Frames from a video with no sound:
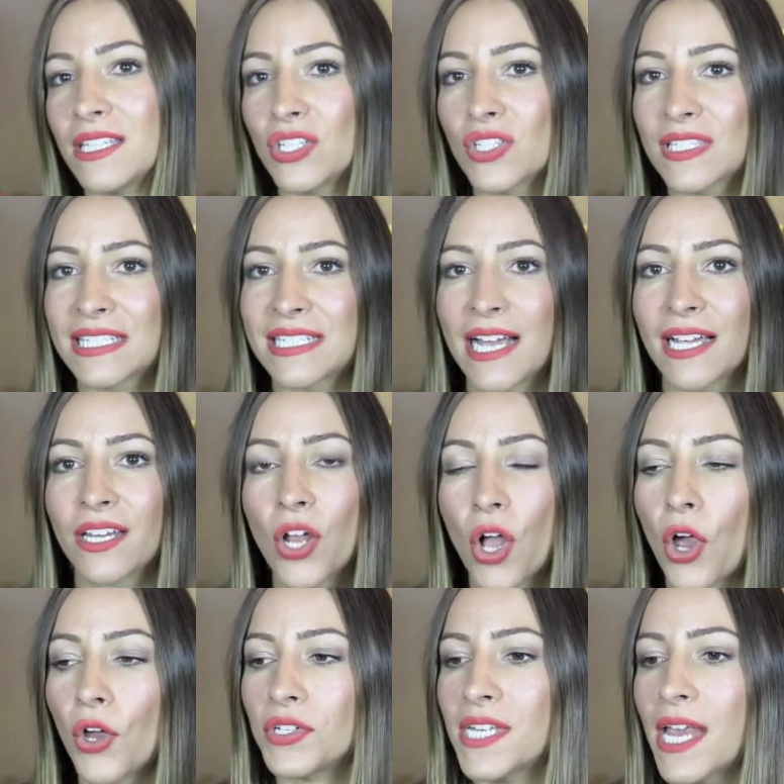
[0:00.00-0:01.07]
and you're stuck in a
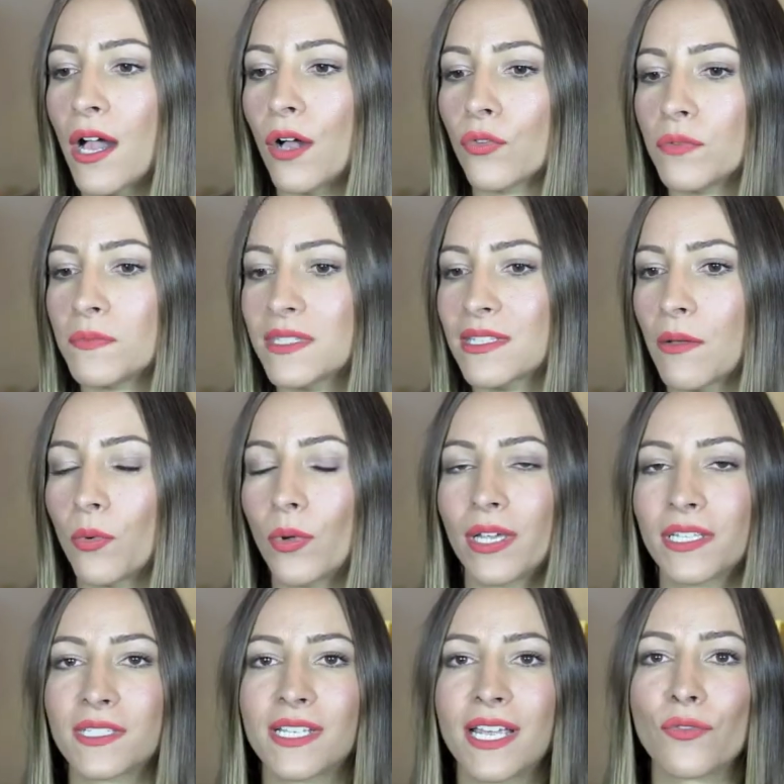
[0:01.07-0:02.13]
hotel room somewhere,
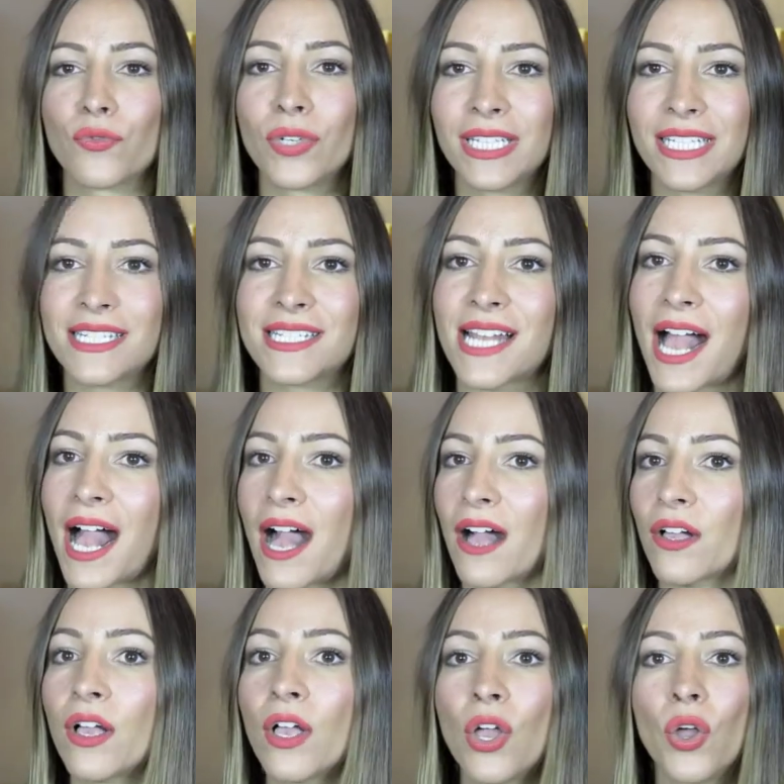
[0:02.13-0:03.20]
it's really
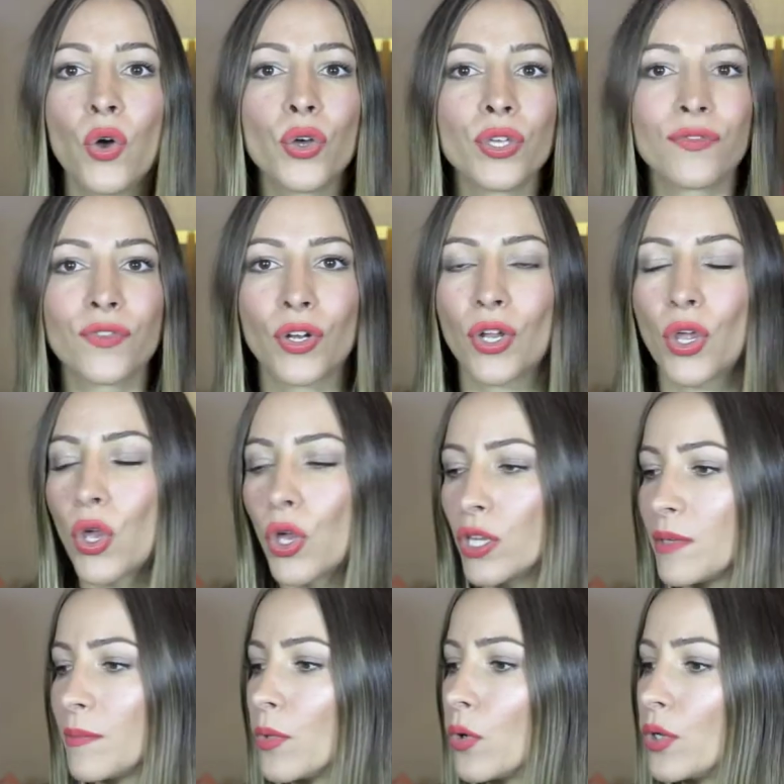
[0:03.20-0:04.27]
dark, or you've got an
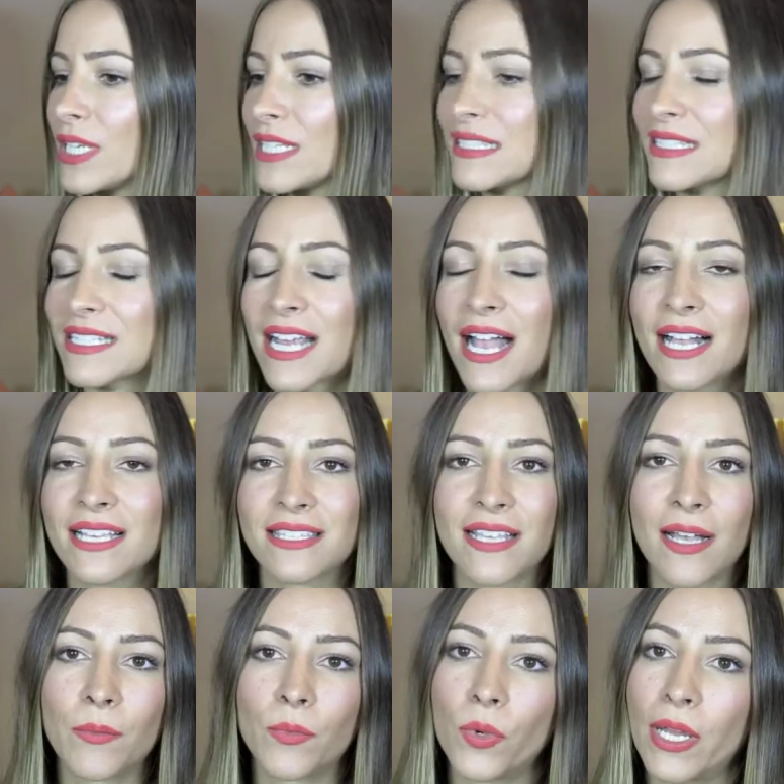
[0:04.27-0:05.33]
early morning start
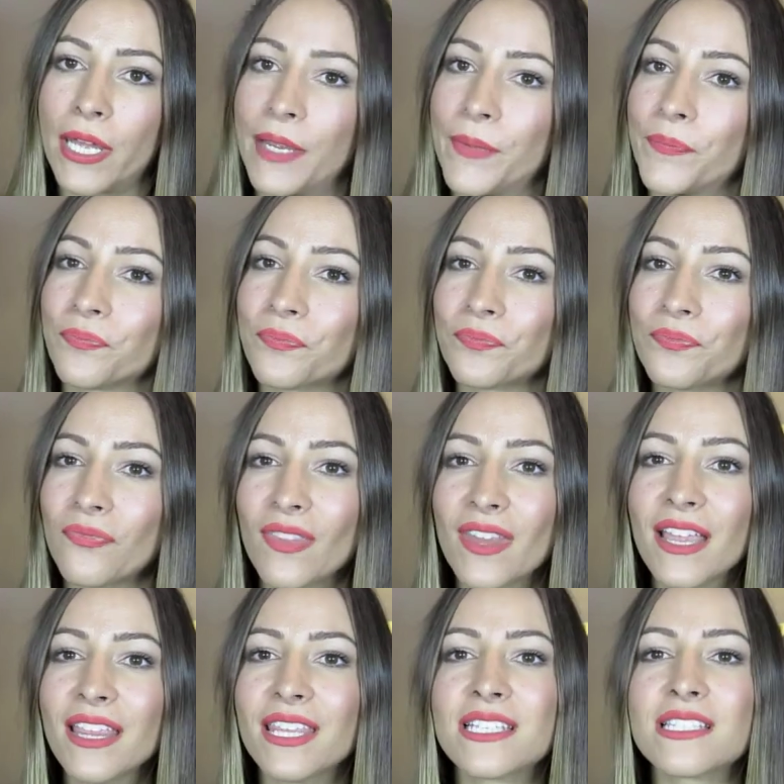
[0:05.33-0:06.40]
somewhere,
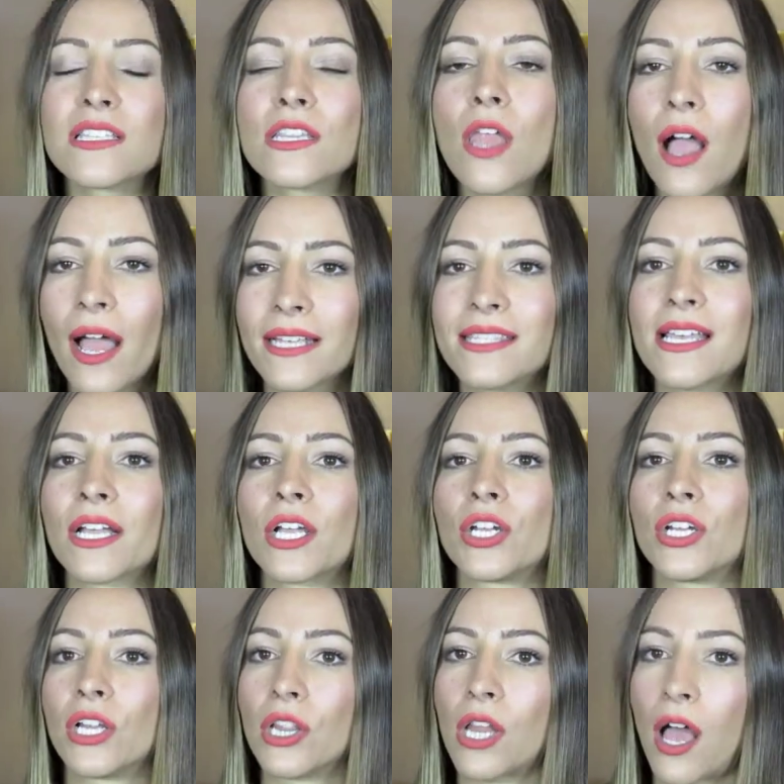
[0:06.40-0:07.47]
these lights are
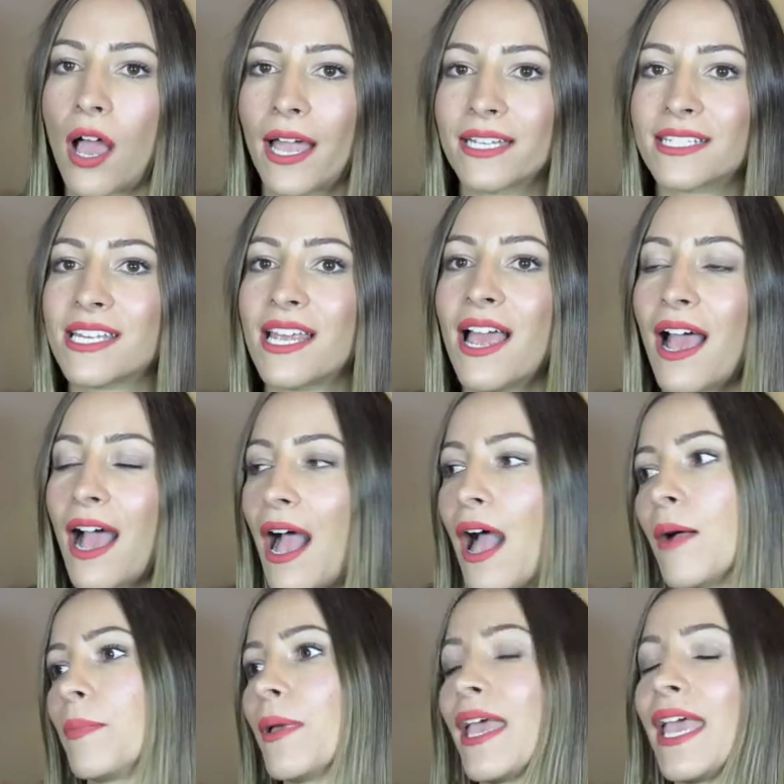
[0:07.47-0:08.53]
gonna light
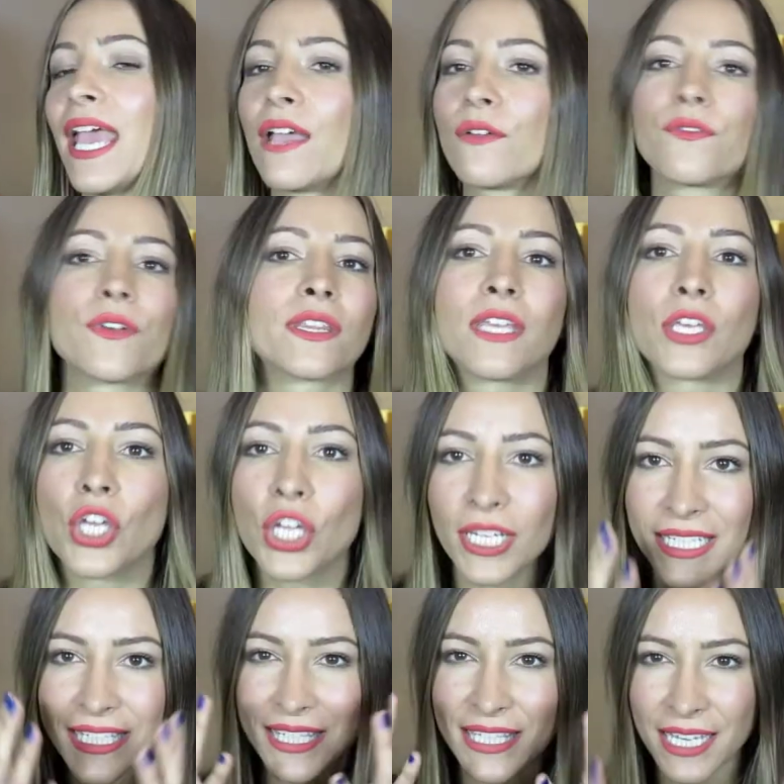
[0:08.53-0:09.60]
up everything. You're
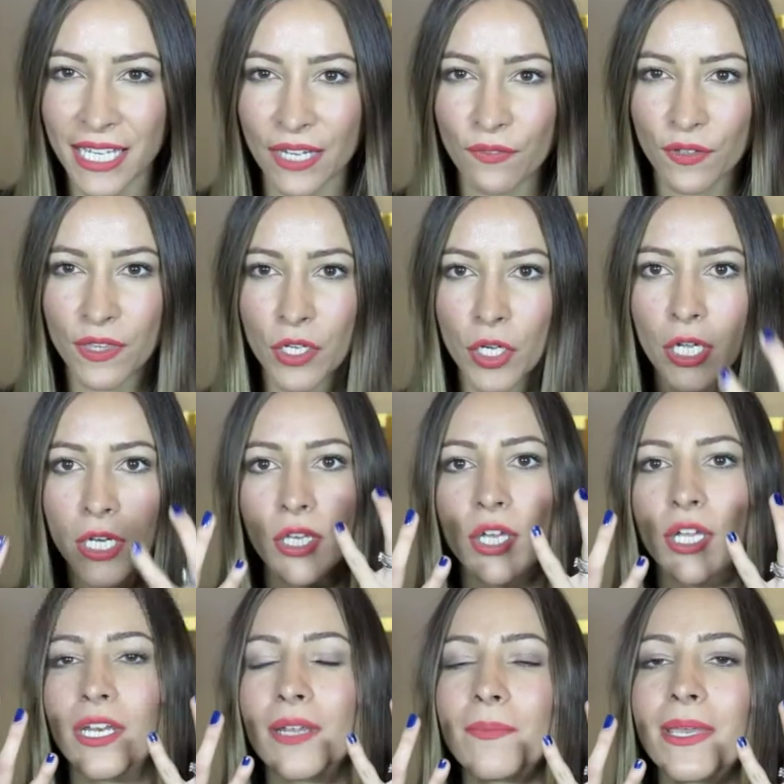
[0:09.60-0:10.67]
gonna see everything. You're
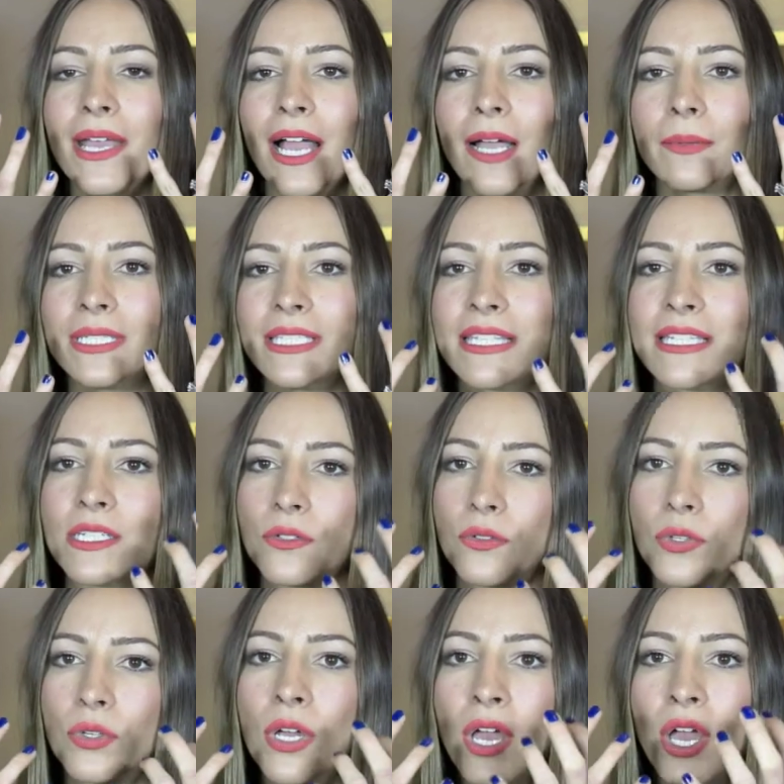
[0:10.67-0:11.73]
gonna be able to
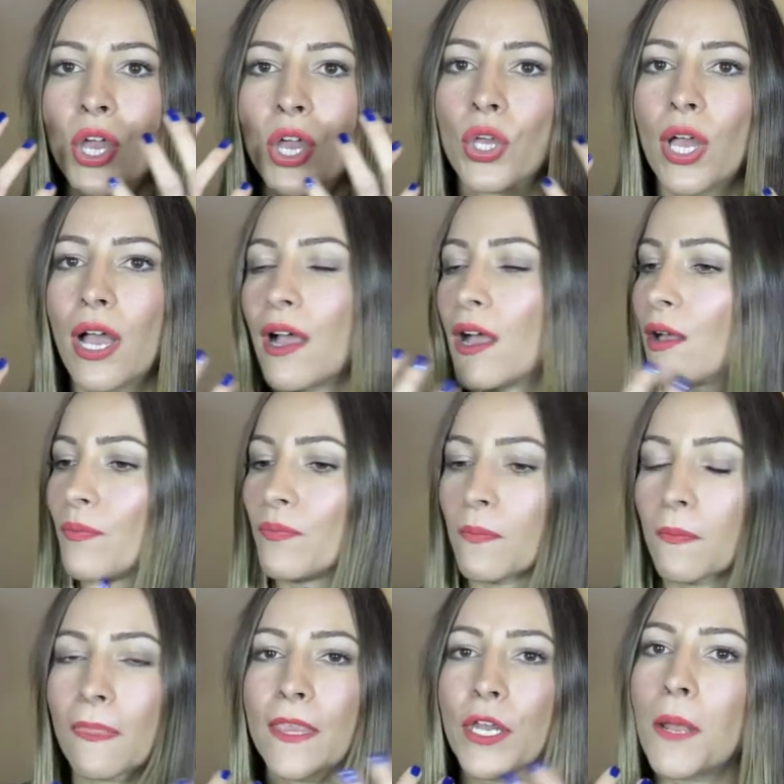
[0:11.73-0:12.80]
still
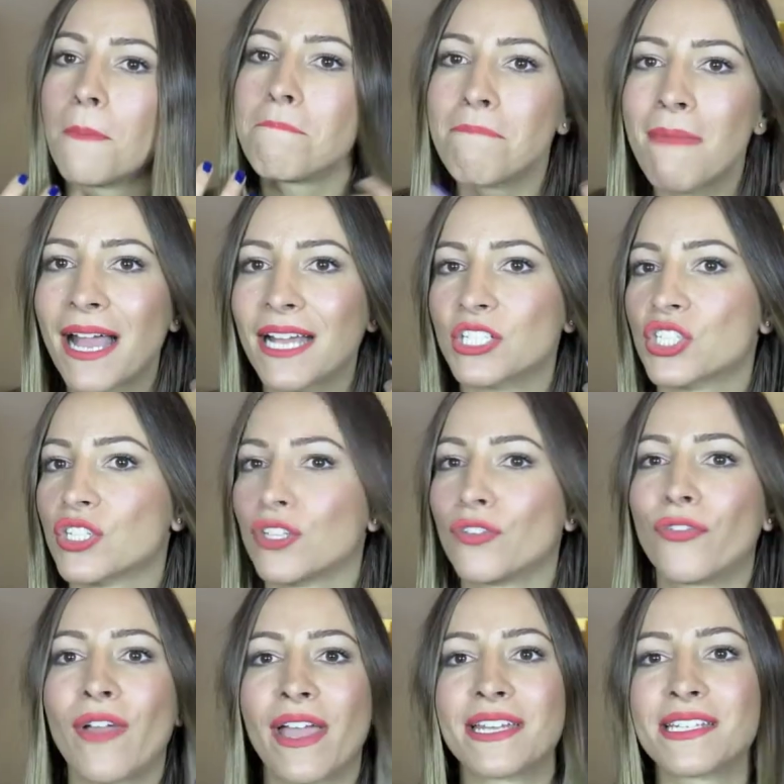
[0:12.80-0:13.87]
um, you know, match your
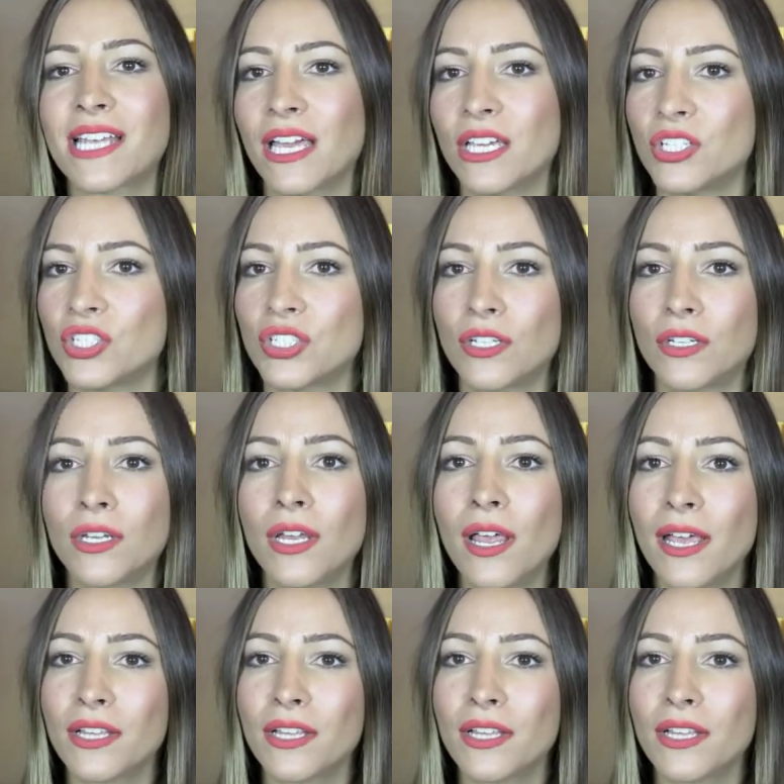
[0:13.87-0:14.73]
foundation.